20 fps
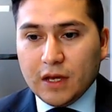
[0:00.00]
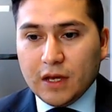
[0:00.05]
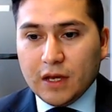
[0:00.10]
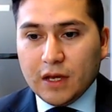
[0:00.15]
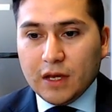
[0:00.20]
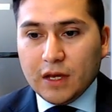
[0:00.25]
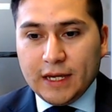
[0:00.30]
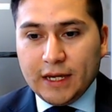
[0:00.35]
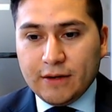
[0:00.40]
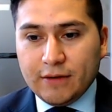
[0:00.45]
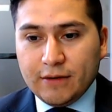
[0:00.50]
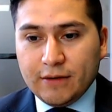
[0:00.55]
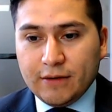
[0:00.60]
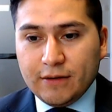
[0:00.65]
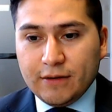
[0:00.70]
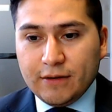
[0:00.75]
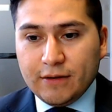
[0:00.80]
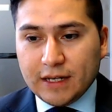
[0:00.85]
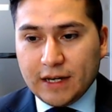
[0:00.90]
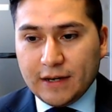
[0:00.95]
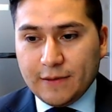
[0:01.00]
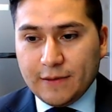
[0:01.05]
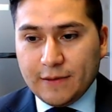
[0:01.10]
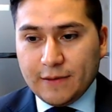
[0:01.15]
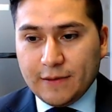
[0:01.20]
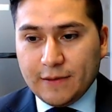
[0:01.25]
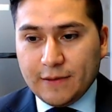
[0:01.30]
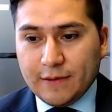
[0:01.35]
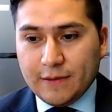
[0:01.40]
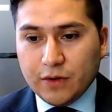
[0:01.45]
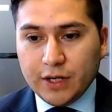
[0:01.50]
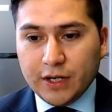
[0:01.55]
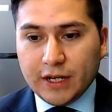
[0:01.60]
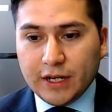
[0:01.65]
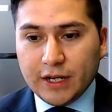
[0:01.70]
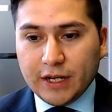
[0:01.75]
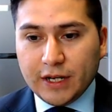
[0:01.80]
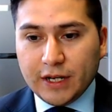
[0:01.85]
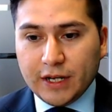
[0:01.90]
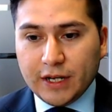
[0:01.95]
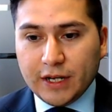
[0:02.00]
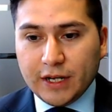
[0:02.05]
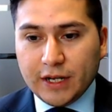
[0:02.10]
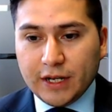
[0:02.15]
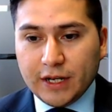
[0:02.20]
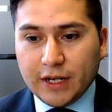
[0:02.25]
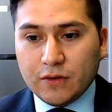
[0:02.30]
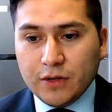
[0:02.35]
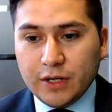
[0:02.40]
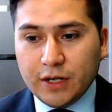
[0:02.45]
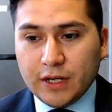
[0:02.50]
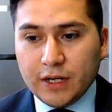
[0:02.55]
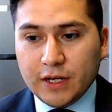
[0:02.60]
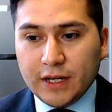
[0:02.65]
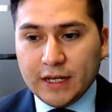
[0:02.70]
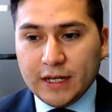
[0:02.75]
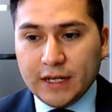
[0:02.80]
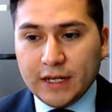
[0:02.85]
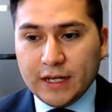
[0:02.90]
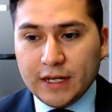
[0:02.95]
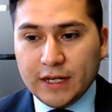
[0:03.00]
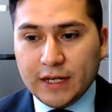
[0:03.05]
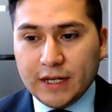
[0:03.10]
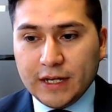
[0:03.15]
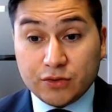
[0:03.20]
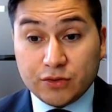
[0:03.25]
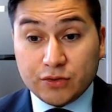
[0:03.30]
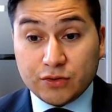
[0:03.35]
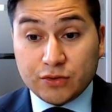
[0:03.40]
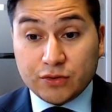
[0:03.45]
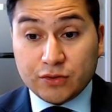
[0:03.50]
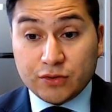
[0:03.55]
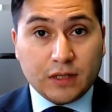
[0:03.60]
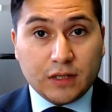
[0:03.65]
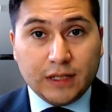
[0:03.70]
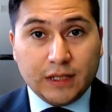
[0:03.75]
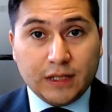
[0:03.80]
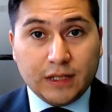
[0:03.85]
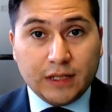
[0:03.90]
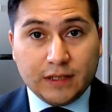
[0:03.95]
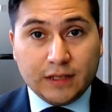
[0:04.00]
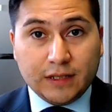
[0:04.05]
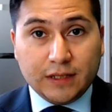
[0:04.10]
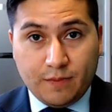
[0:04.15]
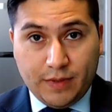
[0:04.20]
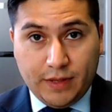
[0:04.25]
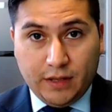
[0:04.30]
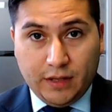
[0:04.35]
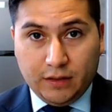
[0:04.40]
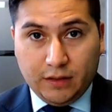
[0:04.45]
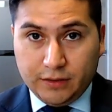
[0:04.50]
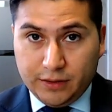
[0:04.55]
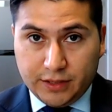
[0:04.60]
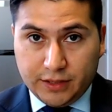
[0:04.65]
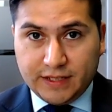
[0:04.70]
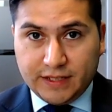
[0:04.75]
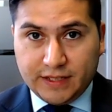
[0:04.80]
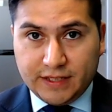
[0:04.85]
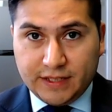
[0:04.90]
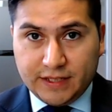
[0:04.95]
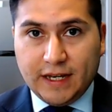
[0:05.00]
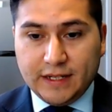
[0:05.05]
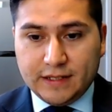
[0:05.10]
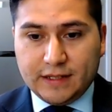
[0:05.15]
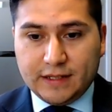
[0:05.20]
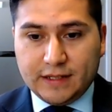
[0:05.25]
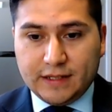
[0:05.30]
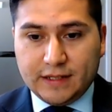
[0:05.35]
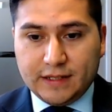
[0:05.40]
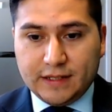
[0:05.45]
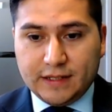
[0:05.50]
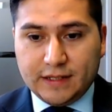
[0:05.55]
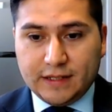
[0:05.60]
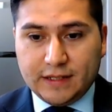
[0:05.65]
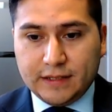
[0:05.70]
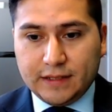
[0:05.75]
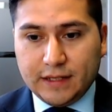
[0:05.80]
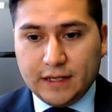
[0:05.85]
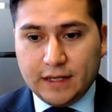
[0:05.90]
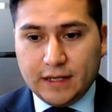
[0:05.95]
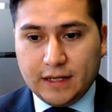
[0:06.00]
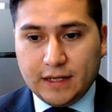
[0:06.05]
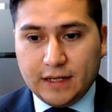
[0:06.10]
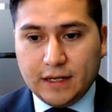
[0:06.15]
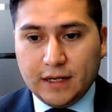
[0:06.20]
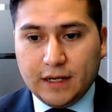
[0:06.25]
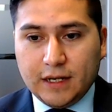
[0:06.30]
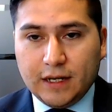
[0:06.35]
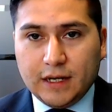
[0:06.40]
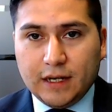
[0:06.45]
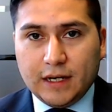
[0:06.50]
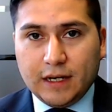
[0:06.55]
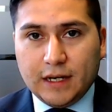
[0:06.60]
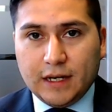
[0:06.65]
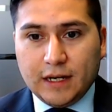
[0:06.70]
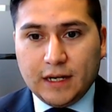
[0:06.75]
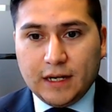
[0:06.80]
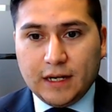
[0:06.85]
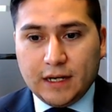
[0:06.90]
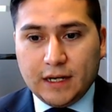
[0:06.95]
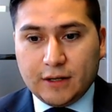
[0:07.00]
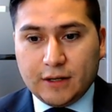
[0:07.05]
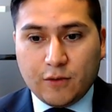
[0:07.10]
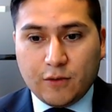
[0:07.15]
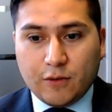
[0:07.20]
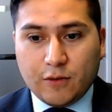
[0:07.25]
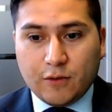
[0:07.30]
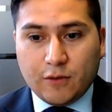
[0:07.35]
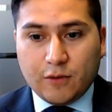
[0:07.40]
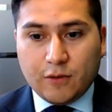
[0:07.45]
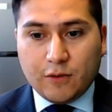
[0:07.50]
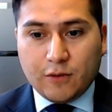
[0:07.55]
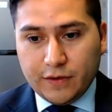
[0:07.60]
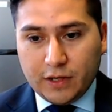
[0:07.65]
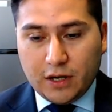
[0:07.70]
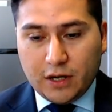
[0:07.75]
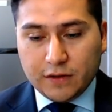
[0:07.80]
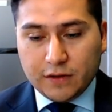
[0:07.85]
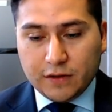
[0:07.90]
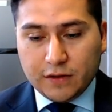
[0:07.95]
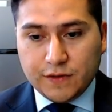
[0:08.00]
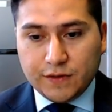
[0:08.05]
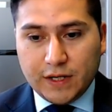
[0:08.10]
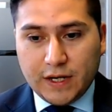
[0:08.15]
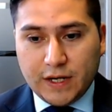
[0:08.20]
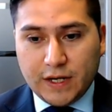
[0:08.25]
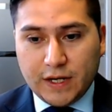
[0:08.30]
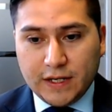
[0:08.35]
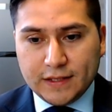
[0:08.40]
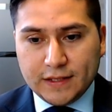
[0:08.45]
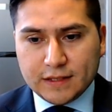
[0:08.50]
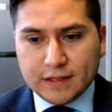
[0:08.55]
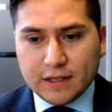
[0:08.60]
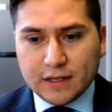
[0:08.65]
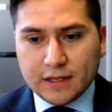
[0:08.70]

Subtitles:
Here is Bitcoin, and Bitcoin is sort of struggling to build on its gains that it acquired over the last few days.